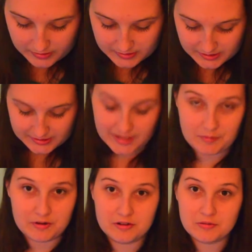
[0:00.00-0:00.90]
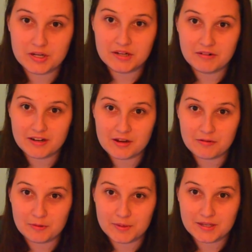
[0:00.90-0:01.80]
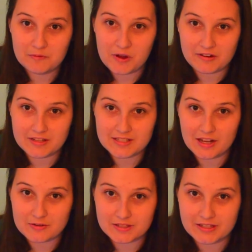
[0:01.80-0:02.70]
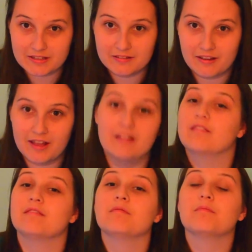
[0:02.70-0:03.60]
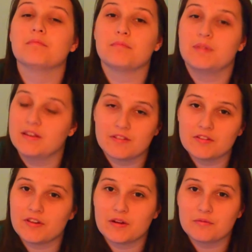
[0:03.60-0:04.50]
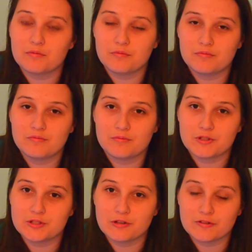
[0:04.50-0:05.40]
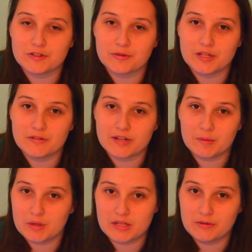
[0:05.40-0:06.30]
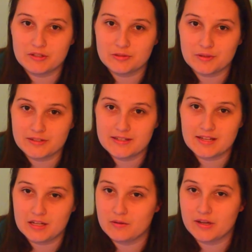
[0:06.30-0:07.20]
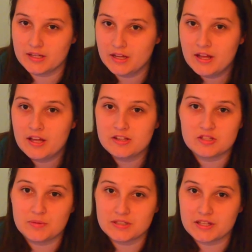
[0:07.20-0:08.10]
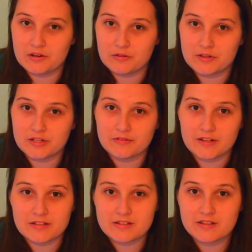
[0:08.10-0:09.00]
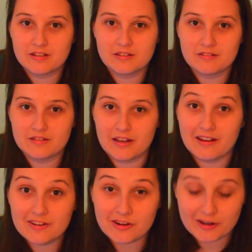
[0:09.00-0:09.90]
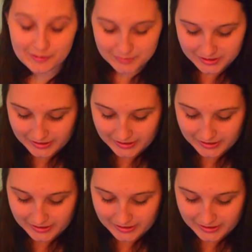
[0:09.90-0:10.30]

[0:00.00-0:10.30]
Since I'm under 21, I will be in wellness housing, and even if I was over 21, I probably would do wellness anyway, just because I don't want to risk getting termed.